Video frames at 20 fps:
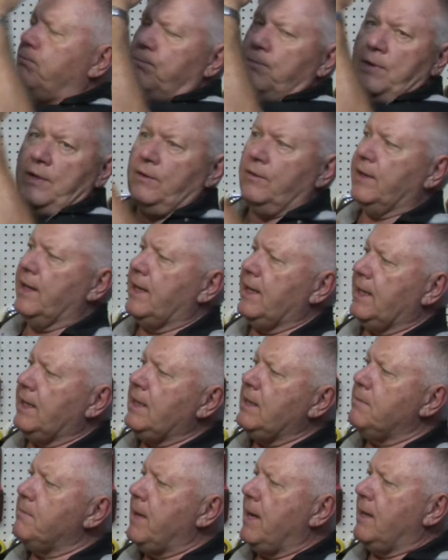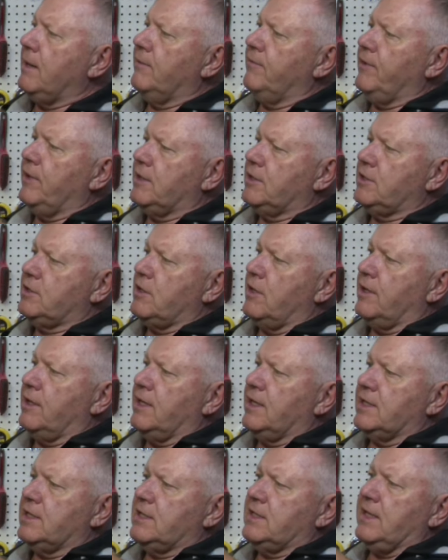you've got any amount of it starting
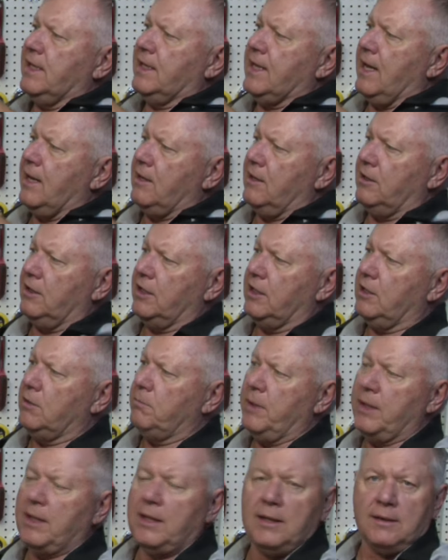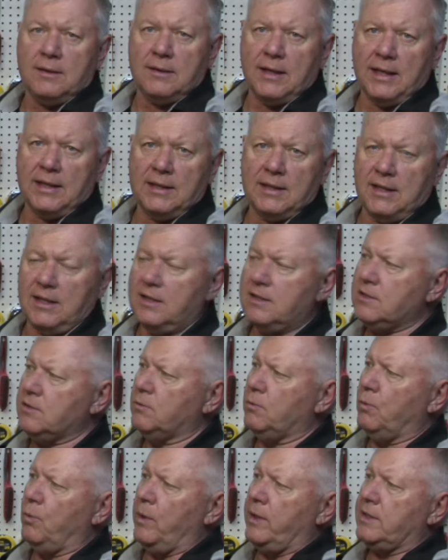to stick out a little bit like this.
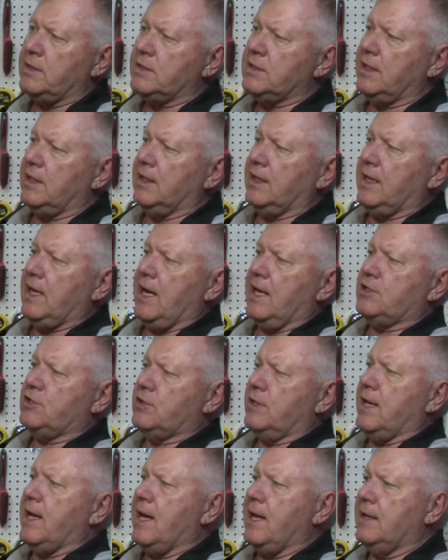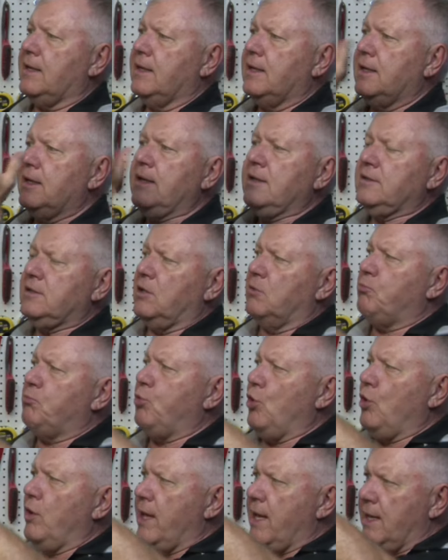Wind's going to catch that. It's going to
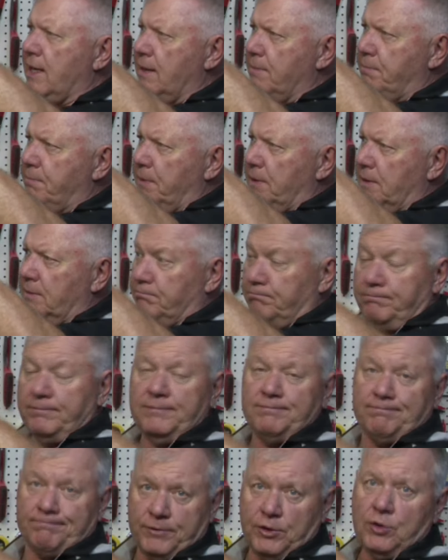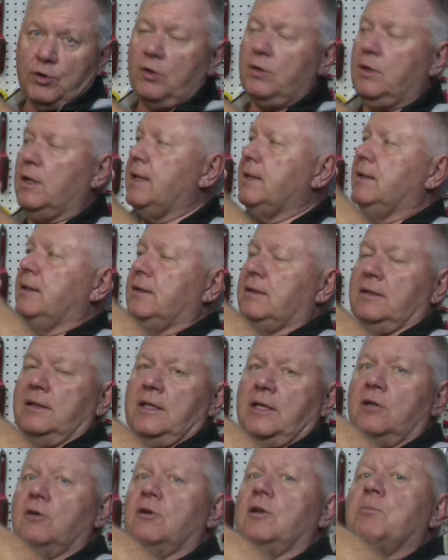pull that up and could
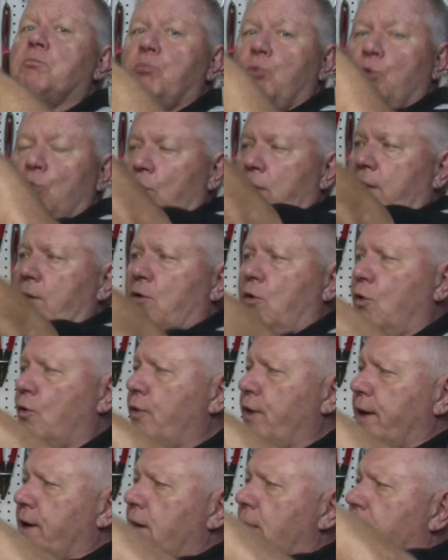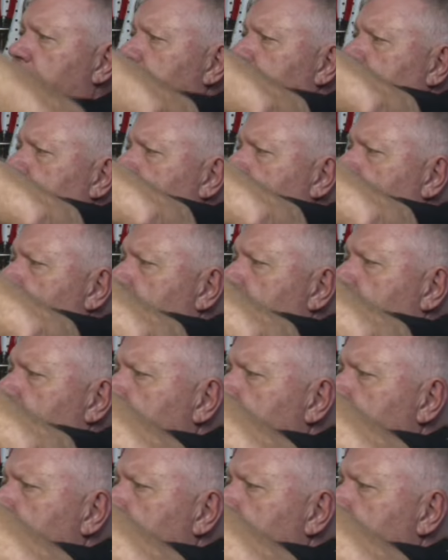literally pull that whole thing off the top.